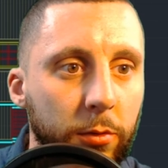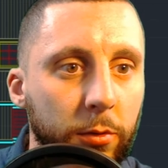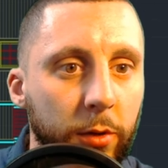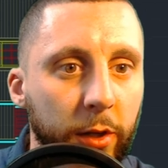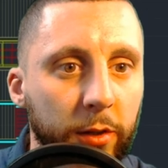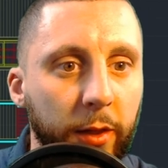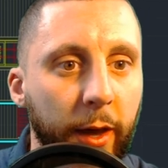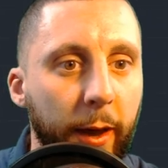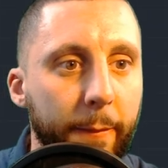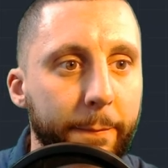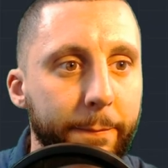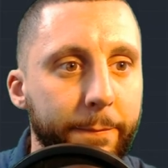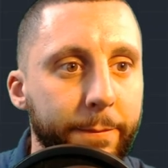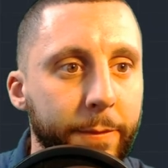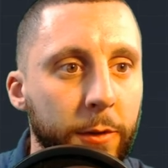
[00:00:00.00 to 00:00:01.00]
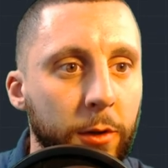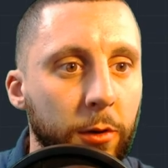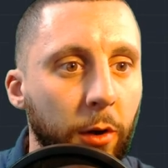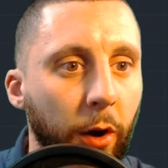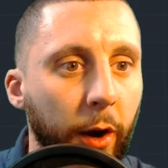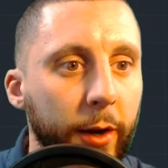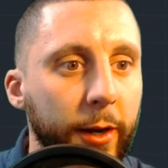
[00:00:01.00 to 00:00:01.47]
Like that.
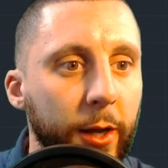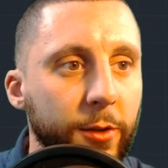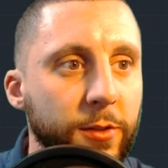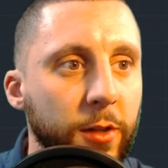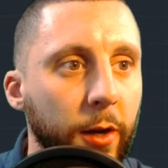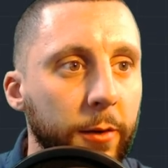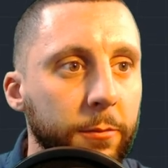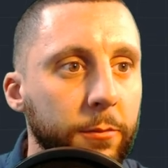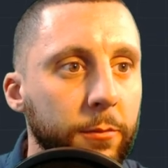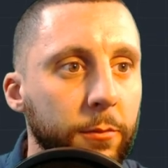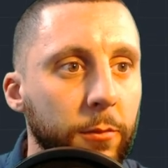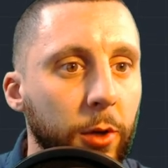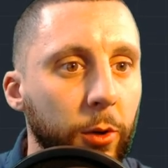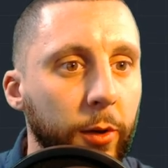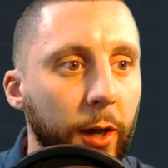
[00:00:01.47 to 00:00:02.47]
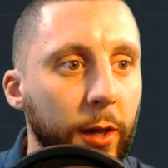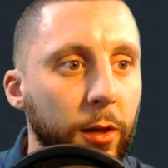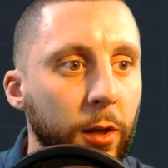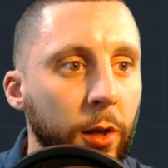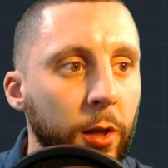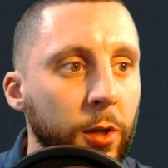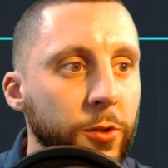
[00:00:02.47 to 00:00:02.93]
Alright, now it's done. Okay,
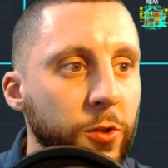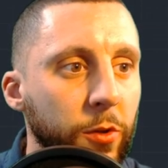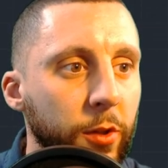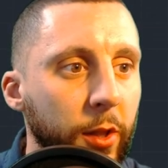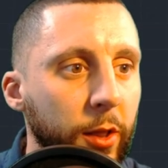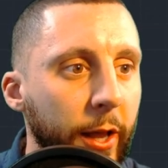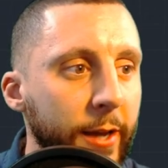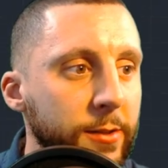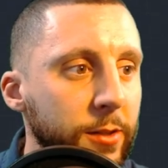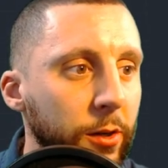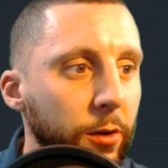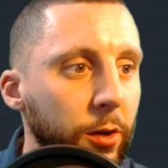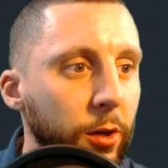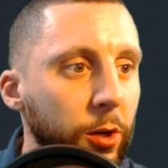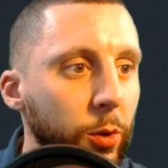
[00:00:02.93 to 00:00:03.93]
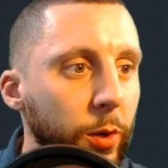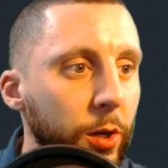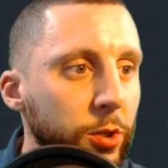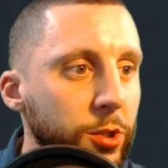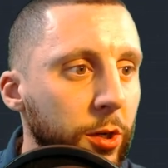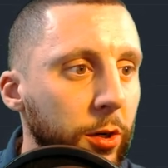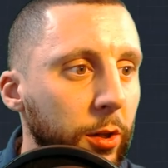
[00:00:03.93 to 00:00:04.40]
so the last thing you're going to do here
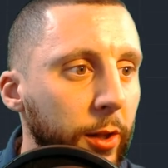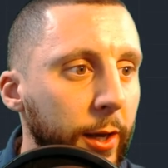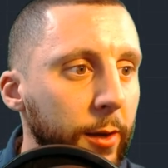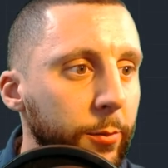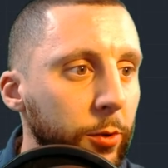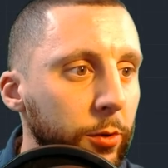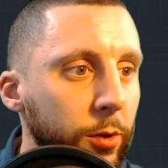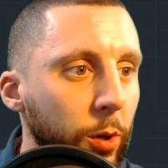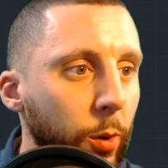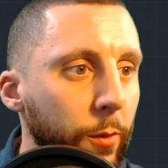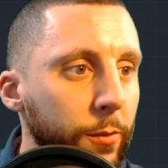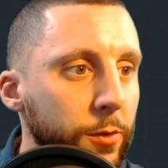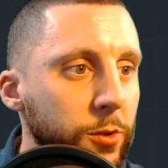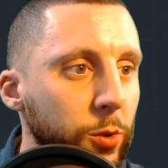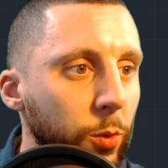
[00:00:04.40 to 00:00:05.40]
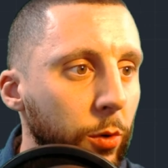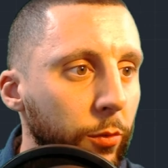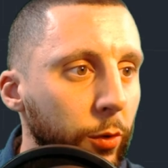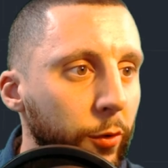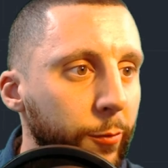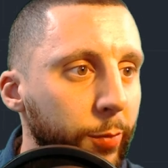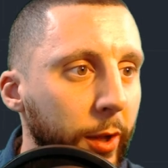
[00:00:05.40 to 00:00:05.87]
is you're going to label. Go over to a
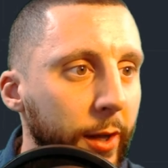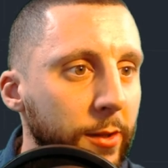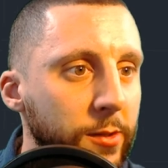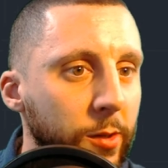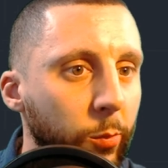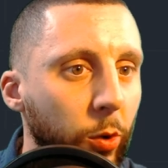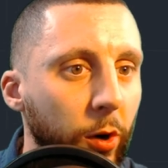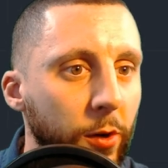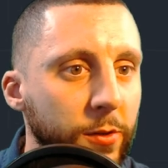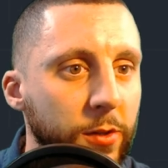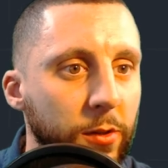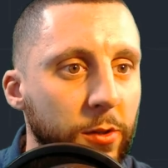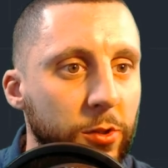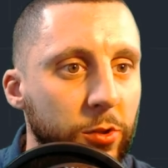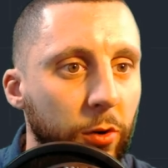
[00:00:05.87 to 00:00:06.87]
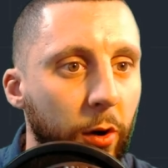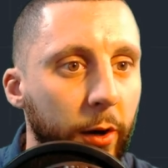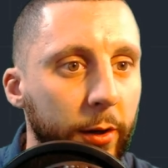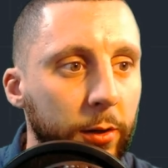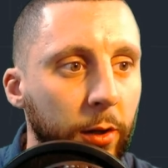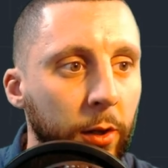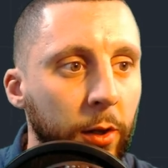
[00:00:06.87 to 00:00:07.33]
roof plan somewhere else in this
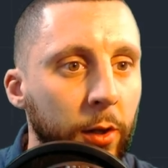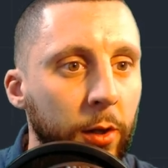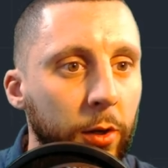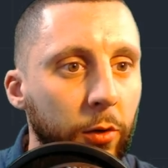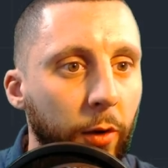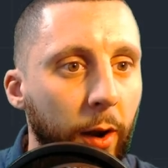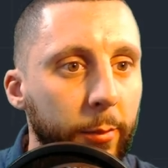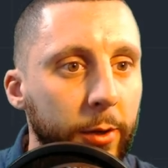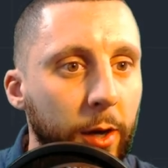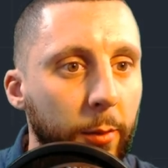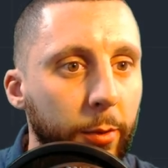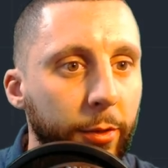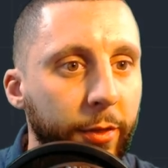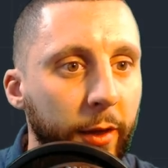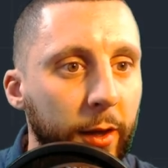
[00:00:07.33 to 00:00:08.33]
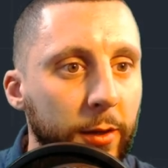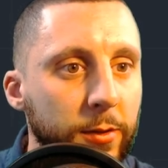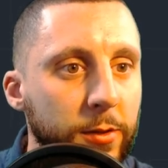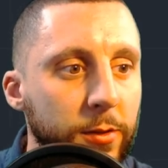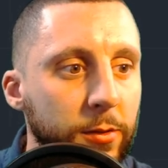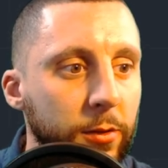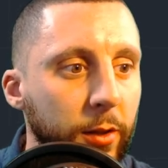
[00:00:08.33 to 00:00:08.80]
drawing. Grab a couple
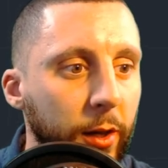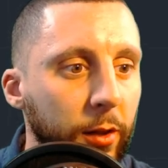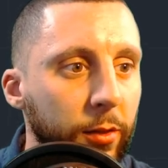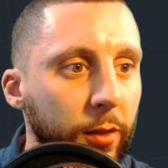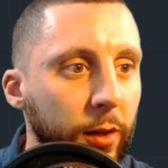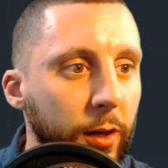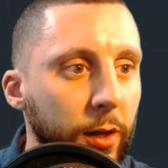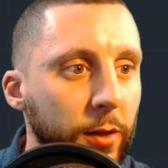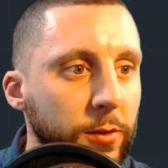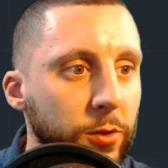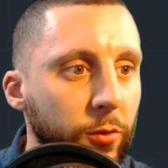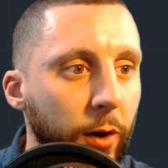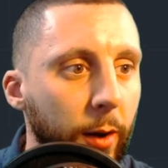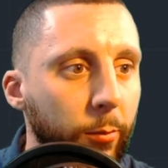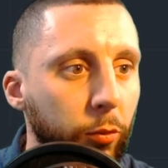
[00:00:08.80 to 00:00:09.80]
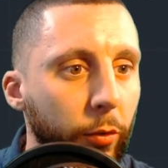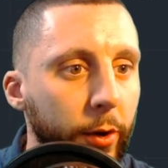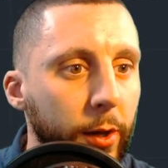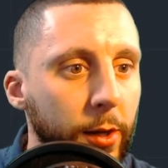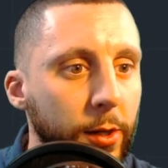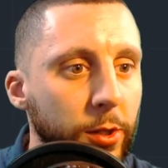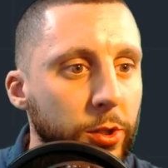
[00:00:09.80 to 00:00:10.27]
things like this. Grab
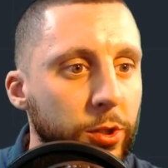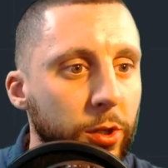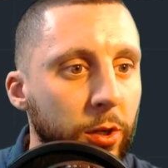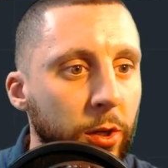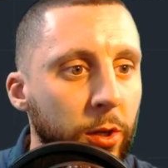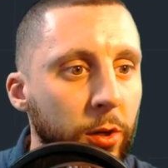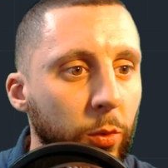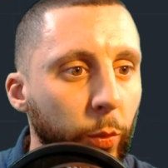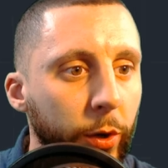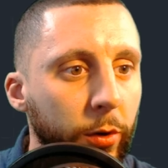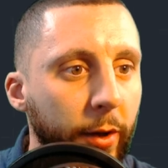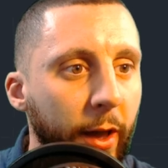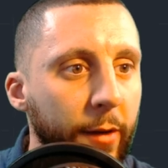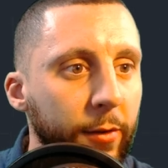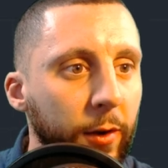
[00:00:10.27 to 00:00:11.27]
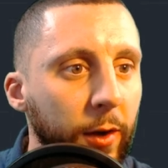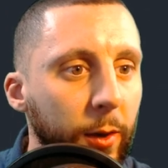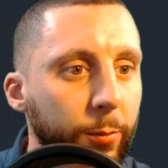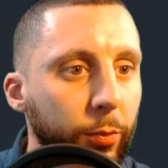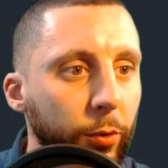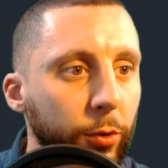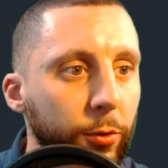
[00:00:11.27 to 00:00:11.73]
ridge. We don't have a
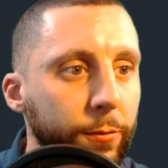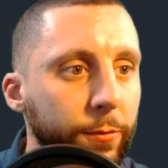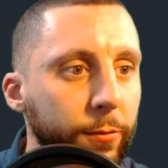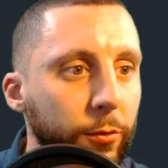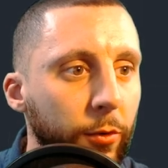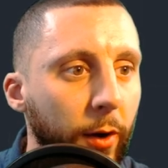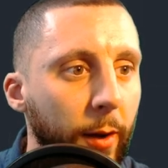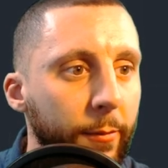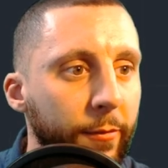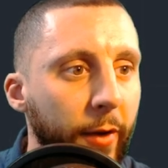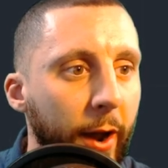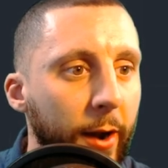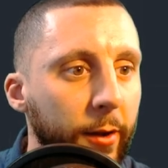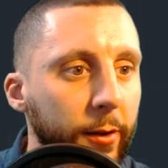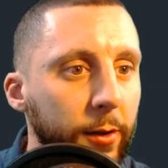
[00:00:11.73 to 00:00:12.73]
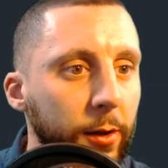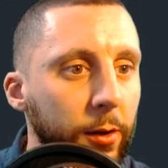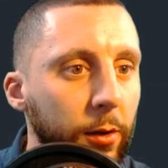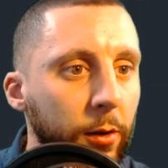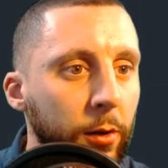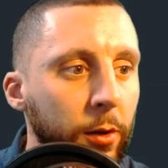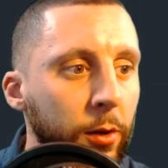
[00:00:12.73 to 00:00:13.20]
hip roof. Grab valley.
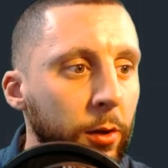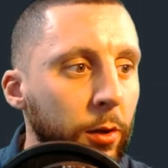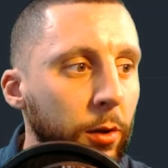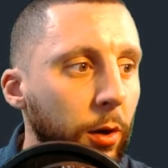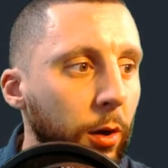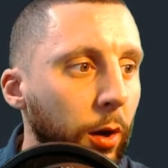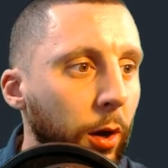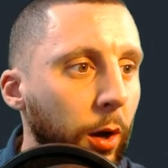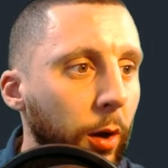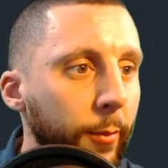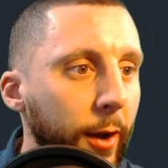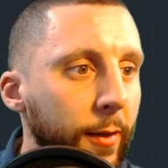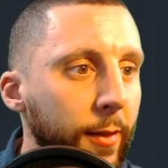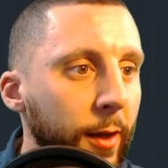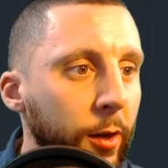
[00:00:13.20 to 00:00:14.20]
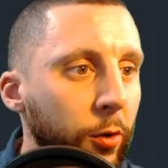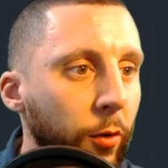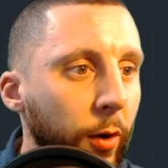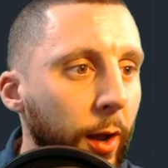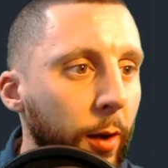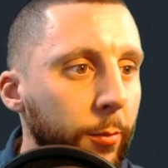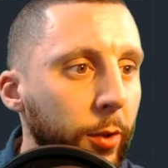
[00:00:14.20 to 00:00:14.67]
Um, and then
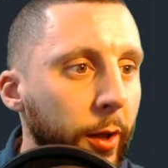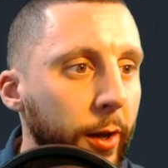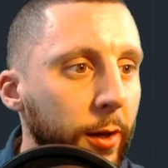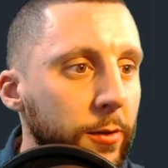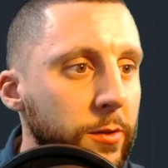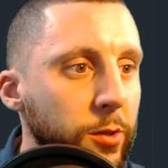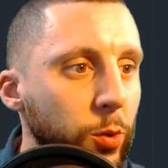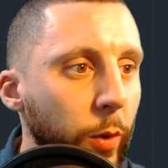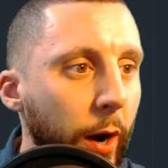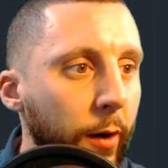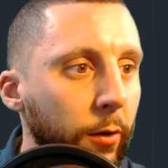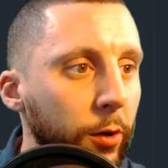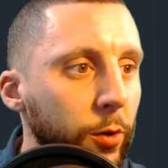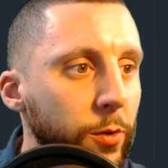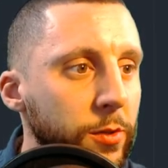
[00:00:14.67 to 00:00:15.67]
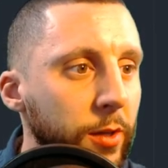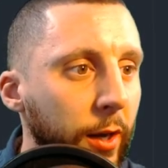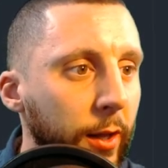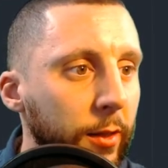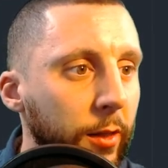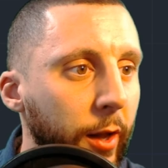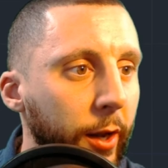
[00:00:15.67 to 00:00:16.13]
grab like two arrows
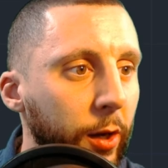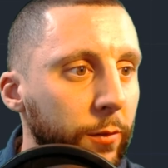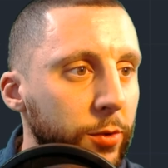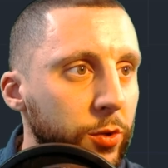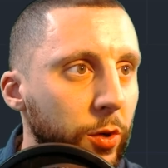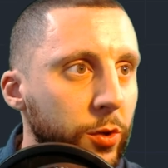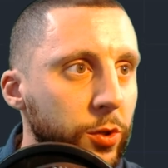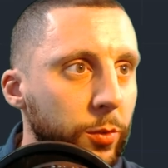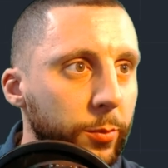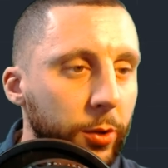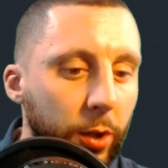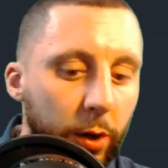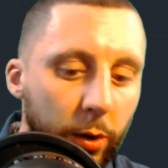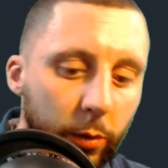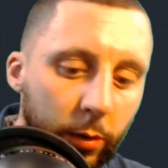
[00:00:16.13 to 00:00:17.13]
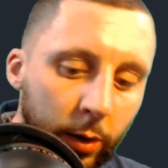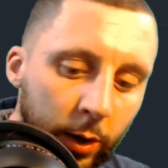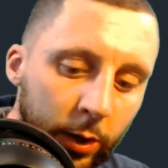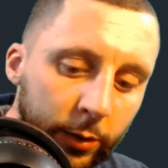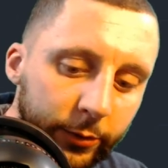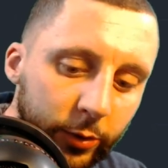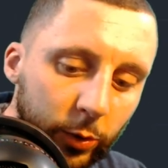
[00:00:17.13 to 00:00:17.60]
and line of structure below.
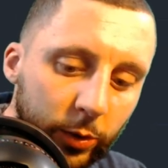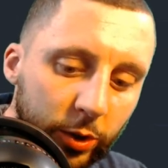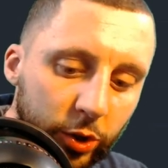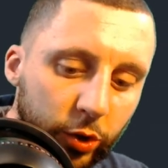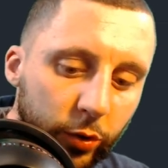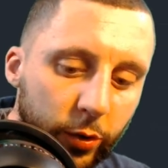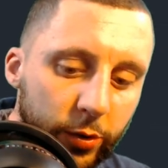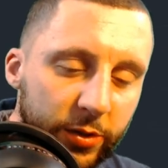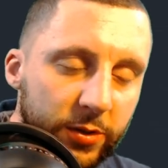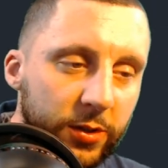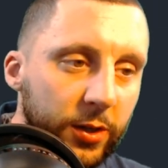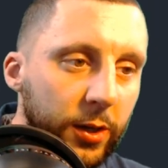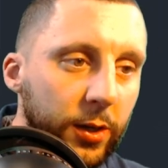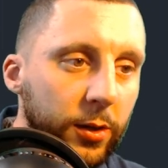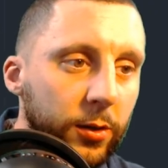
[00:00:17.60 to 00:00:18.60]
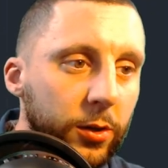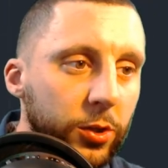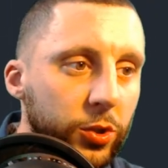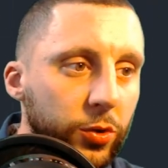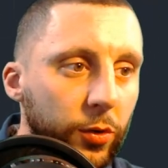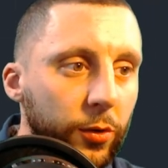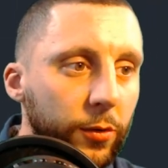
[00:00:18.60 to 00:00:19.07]
Do control C,
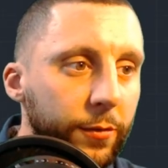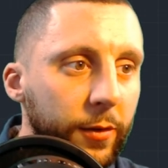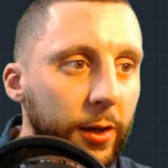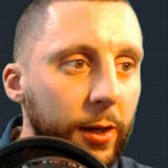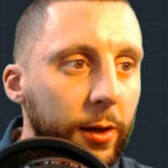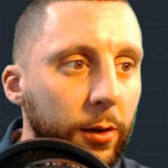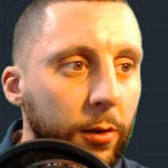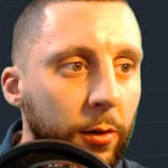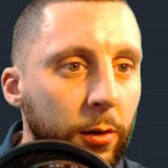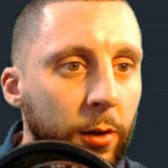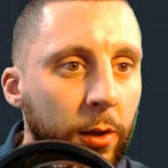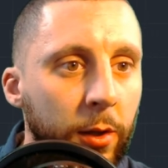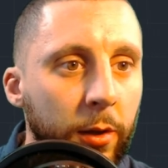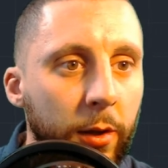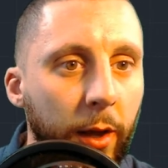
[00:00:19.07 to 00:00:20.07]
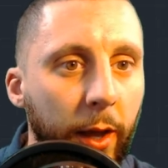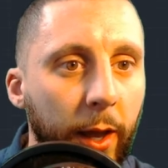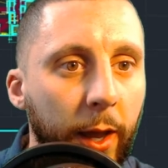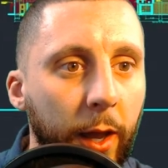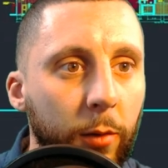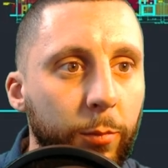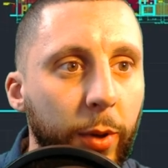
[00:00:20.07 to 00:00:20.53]
control V,
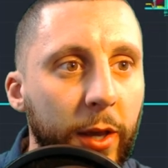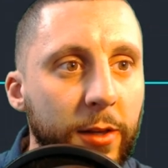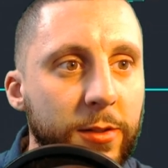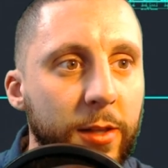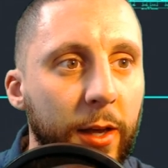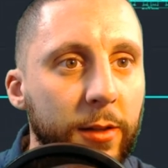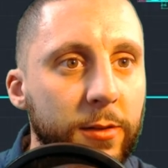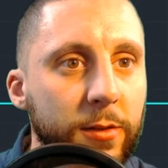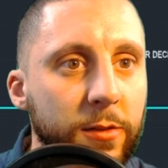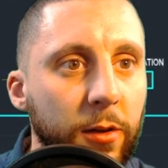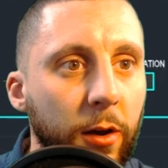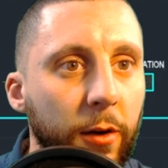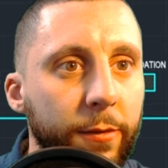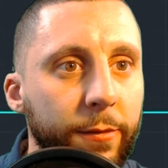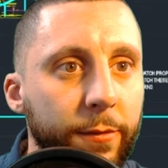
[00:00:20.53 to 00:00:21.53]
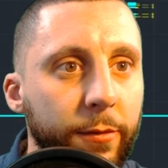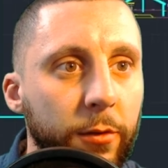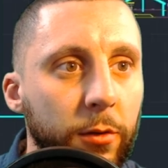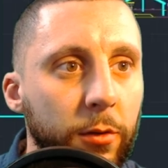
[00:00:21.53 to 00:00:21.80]
and paste that stuff